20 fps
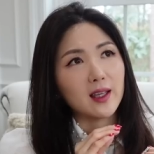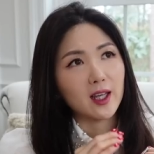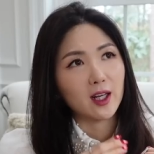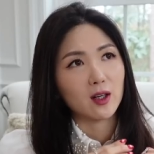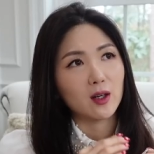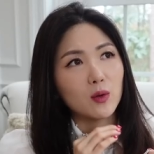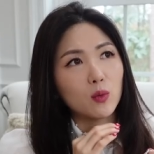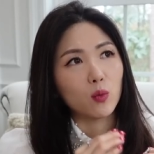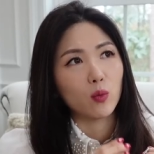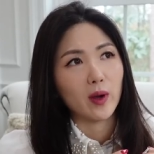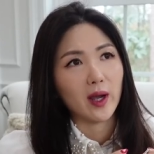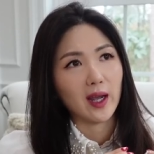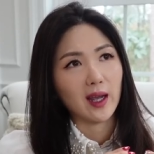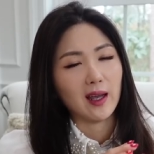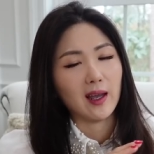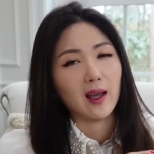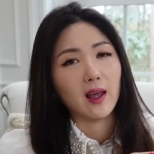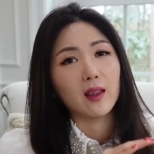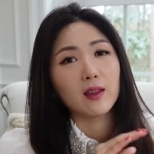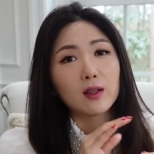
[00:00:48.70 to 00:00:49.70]
carat
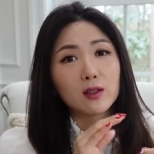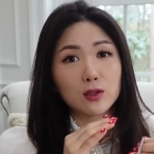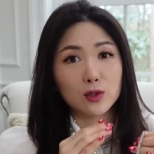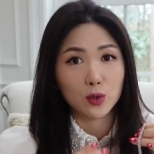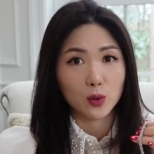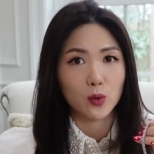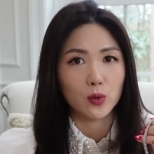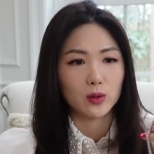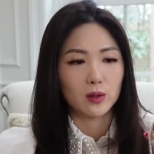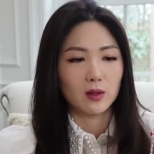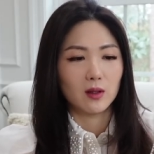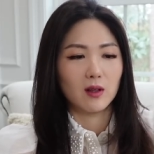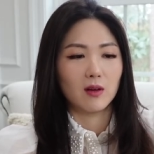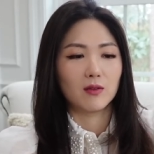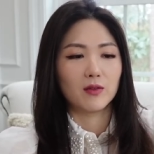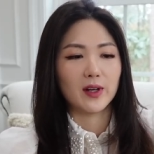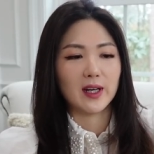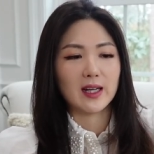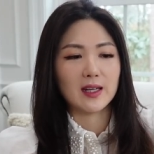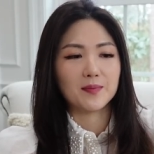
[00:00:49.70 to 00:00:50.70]
weight, the total
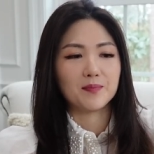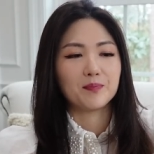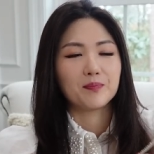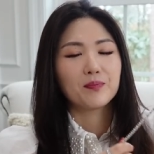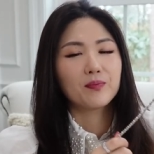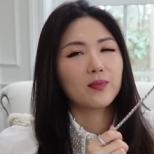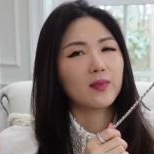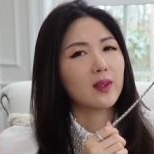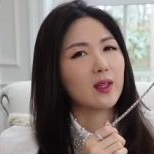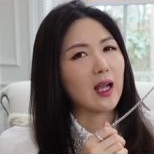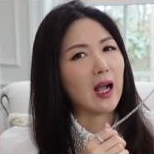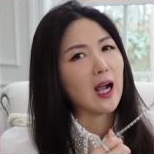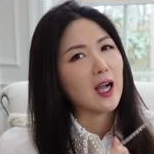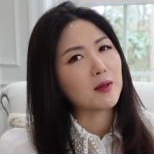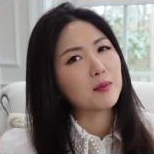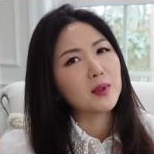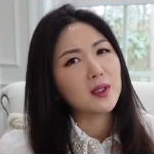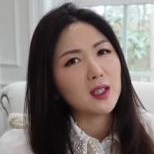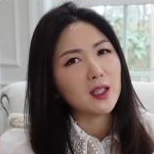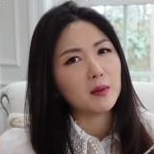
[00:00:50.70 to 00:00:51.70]
of it. I
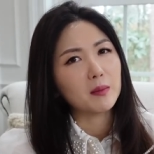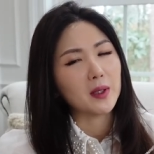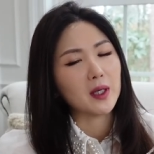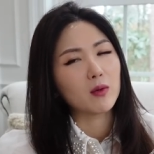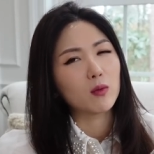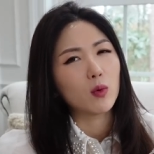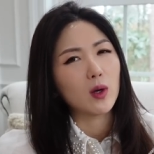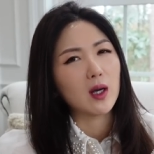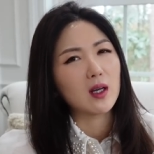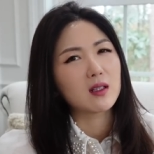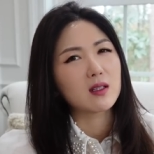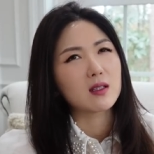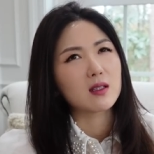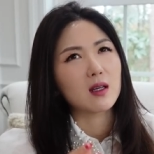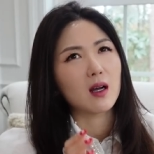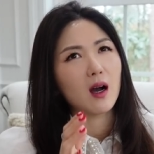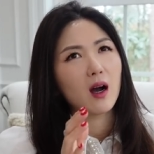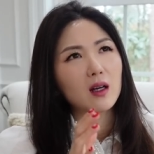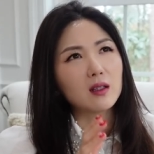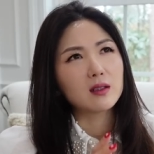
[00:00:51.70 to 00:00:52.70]
believe it was
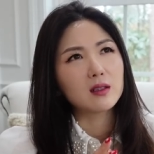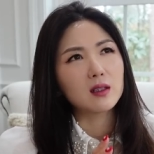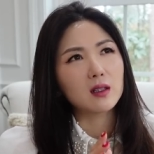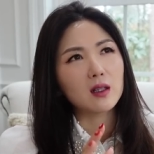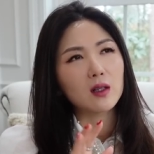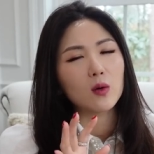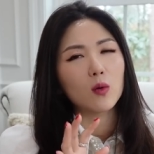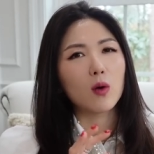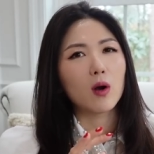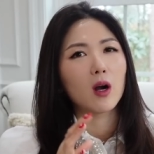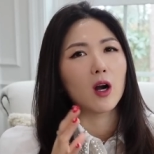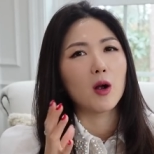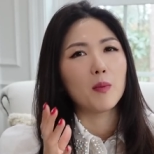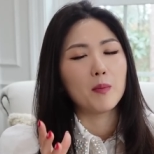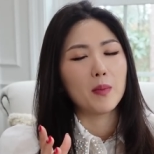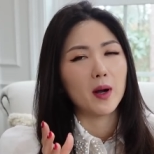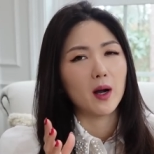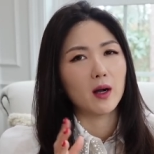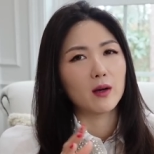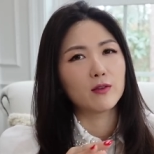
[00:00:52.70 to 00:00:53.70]
under or
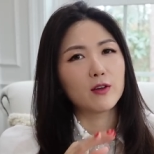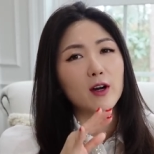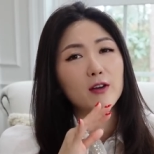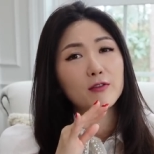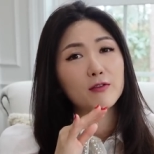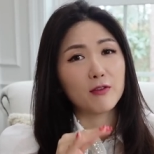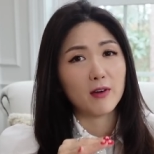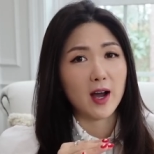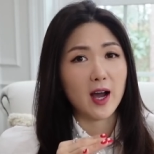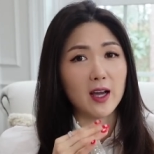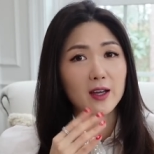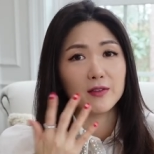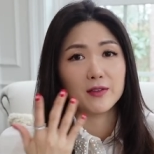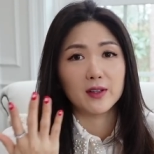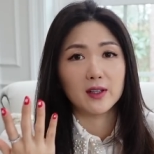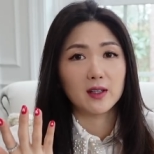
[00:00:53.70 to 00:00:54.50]
above five